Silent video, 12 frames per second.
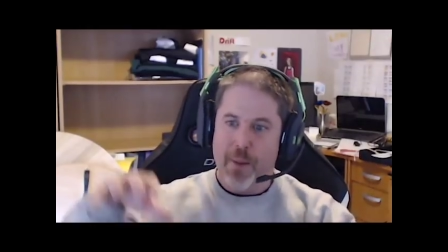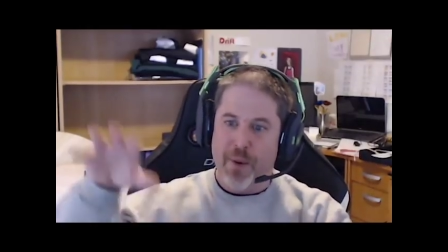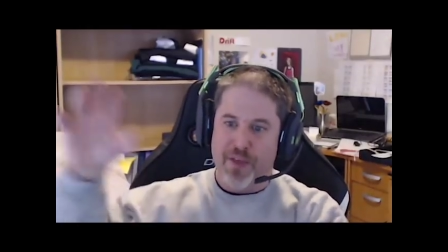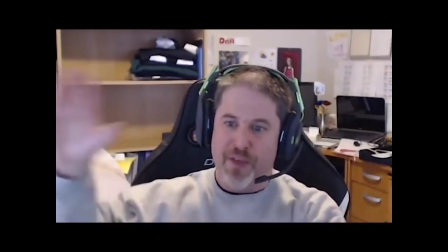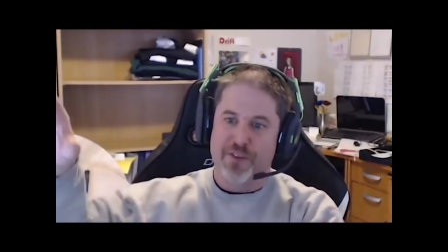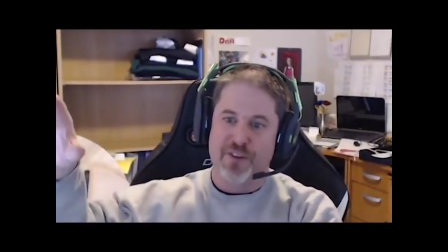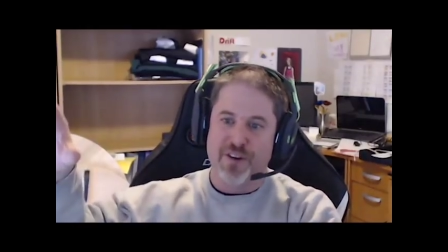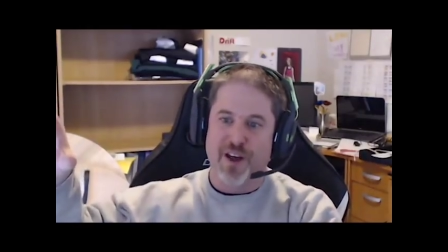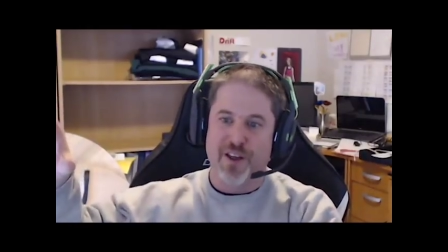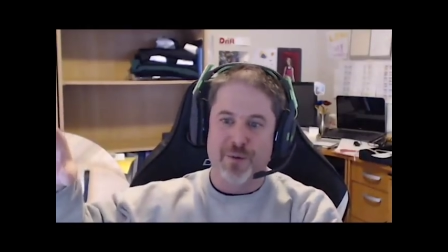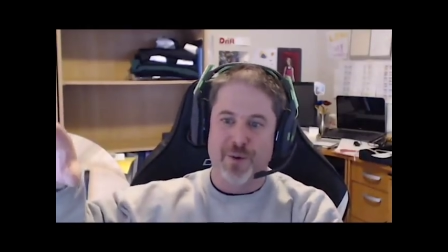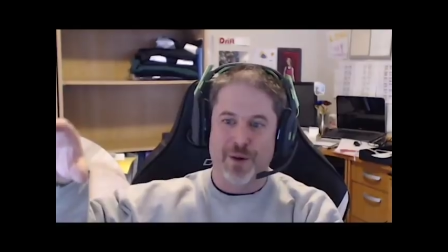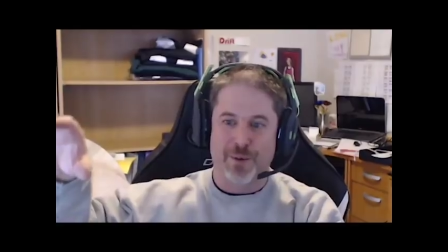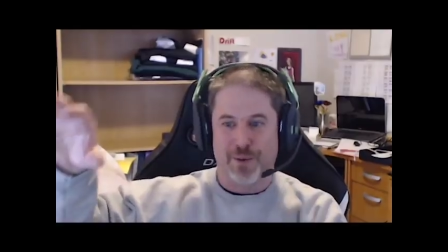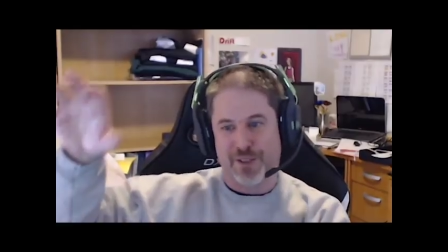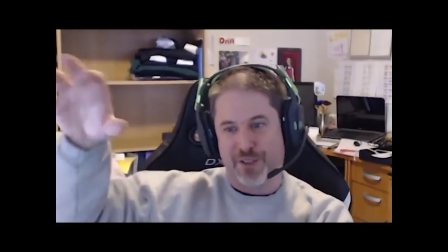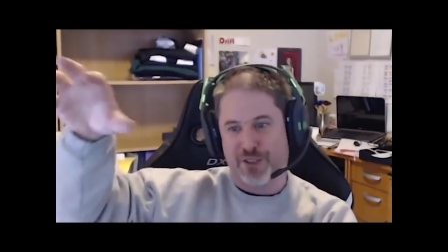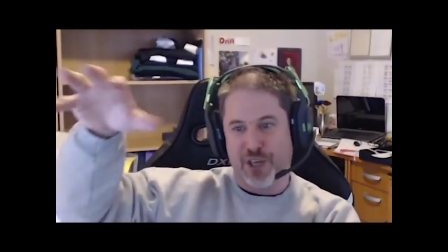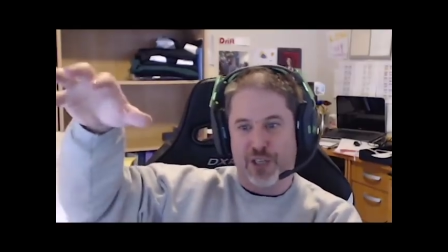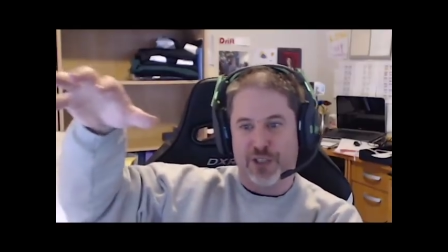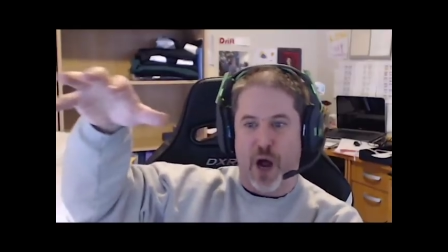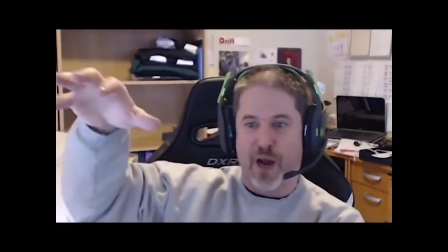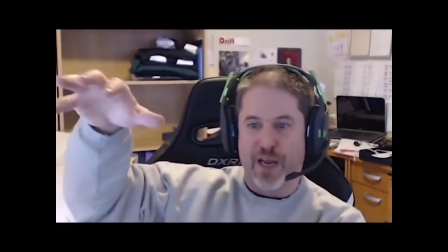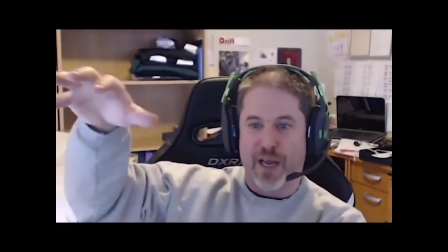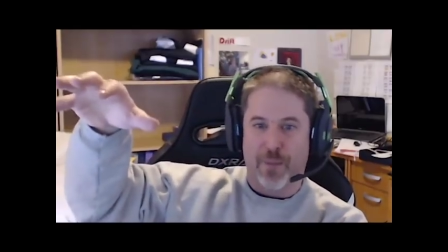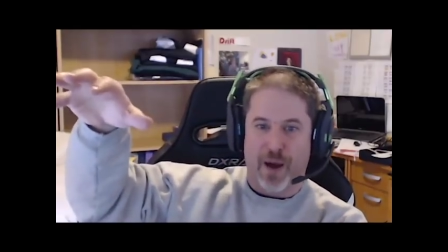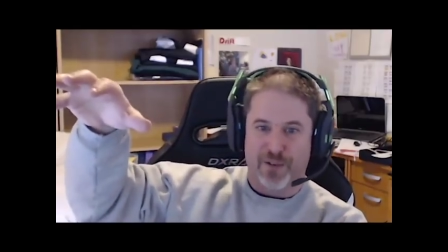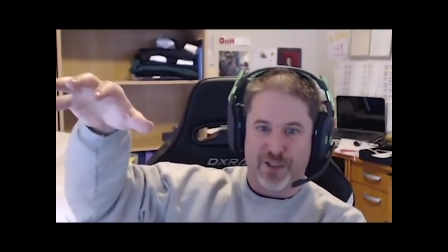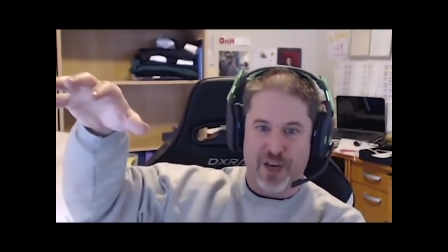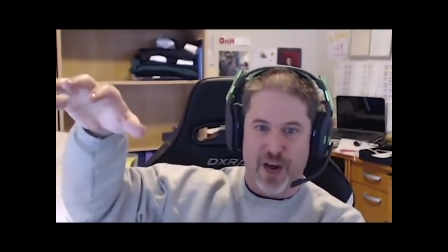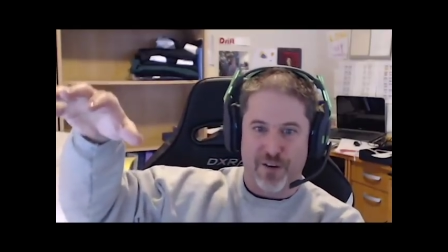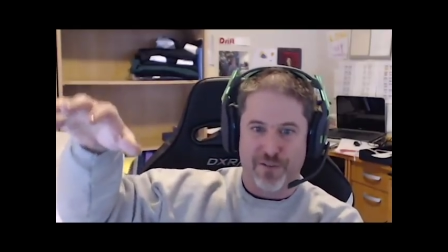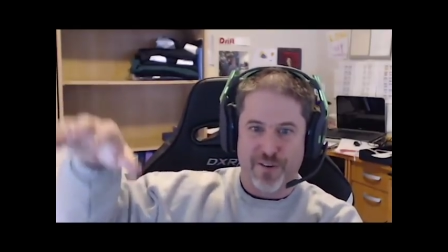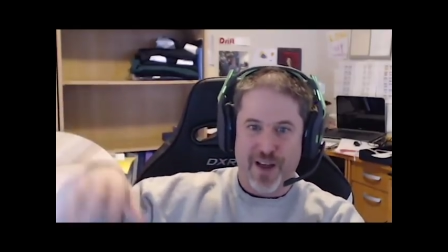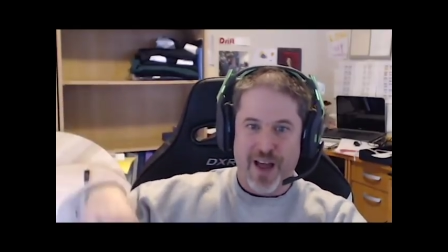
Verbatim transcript: but there's another one which is doug talking about stuff